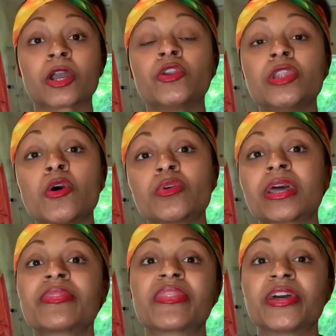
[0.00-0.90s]

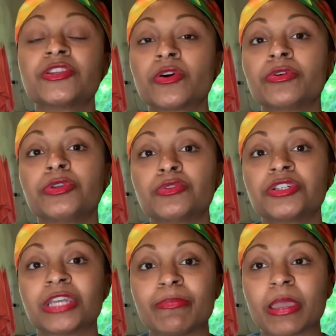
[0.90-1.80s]
Note that they don't
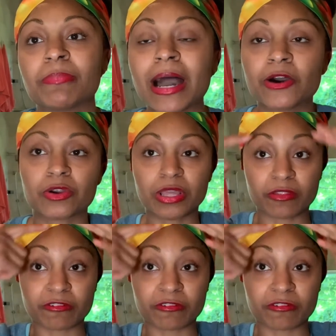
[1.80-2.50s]
use Chebe powder in the